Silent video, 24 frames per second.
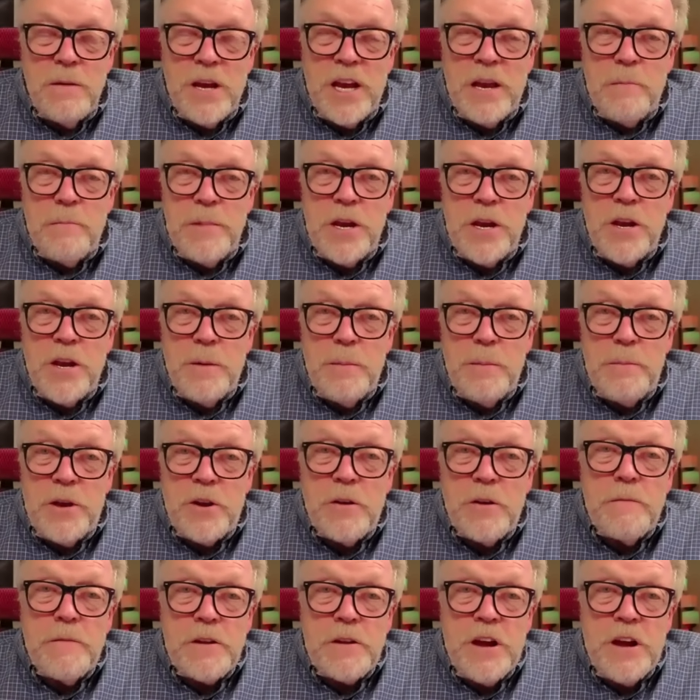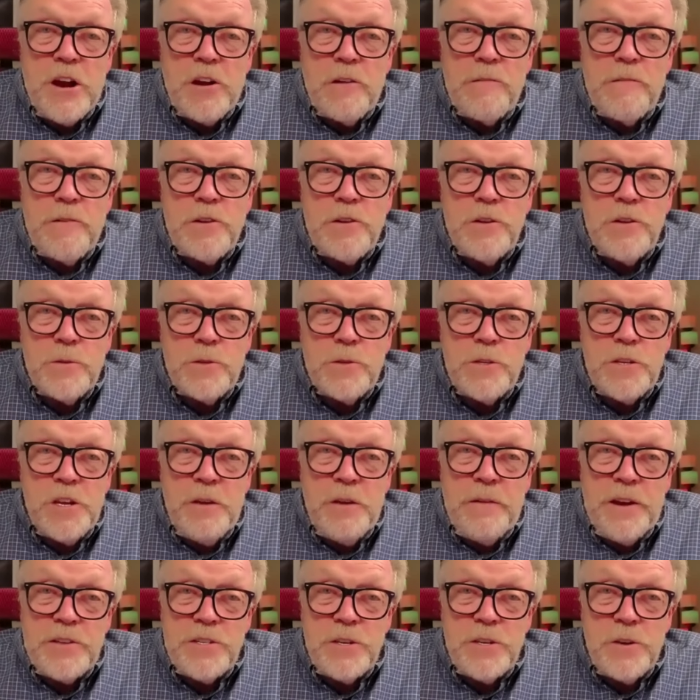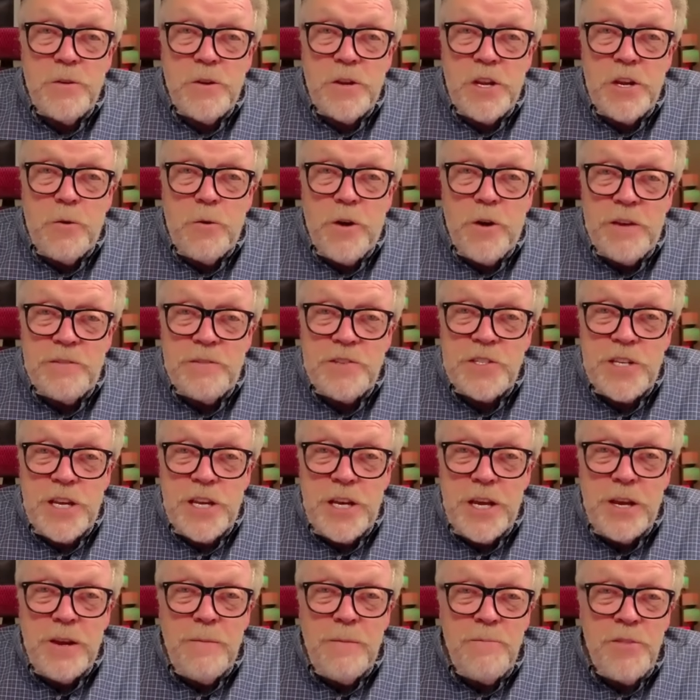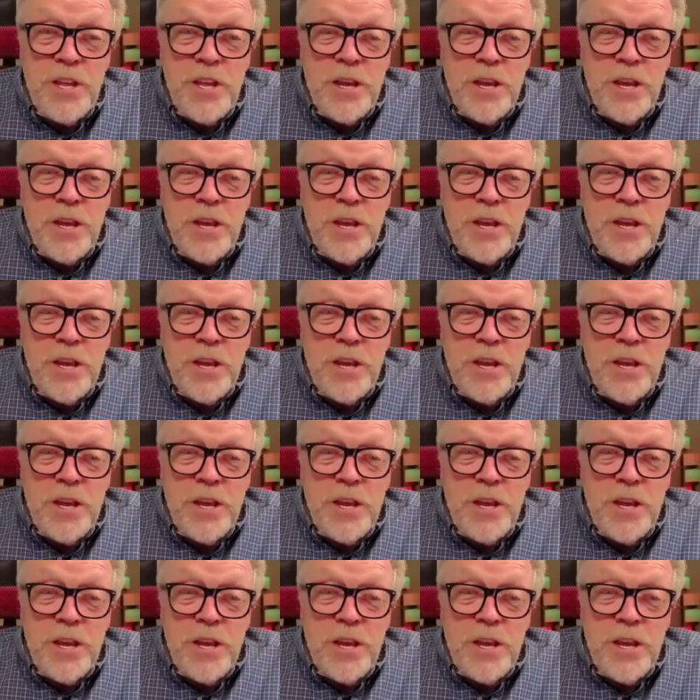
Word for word: I become a better photographer too. Steve has a unique way of seeing.